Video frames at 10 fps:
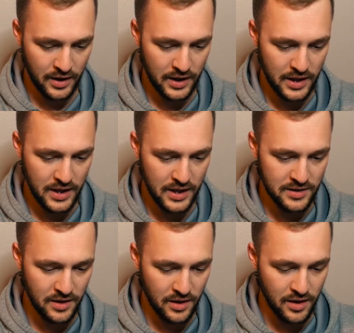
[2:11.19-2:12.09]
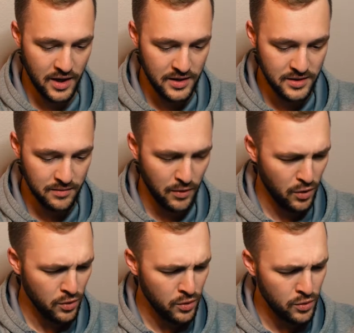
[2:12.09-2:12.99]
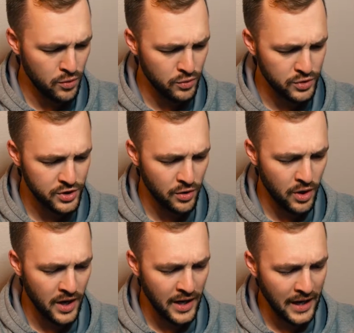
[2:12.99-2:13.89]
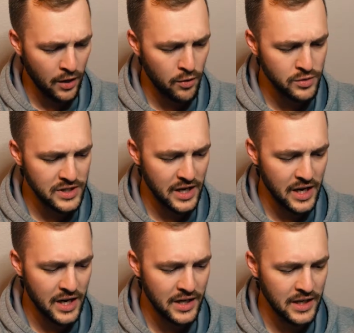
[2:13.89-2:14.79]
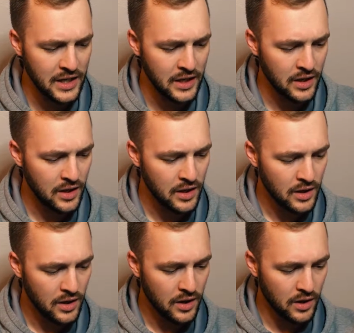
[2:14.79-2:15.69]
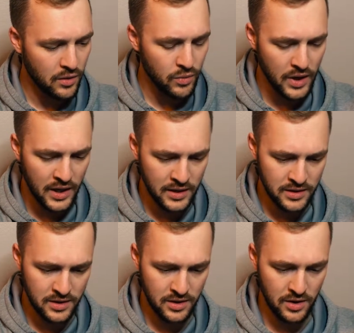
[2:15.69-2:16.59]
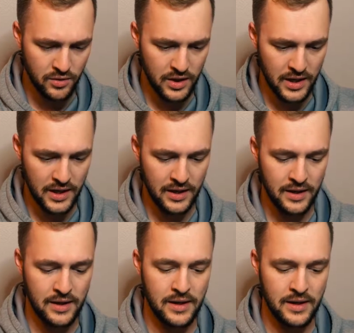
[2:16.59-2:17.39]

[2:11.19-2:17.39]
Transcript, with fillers: He is awesome. Ooh, Shohei Ohtani. All right. Okay.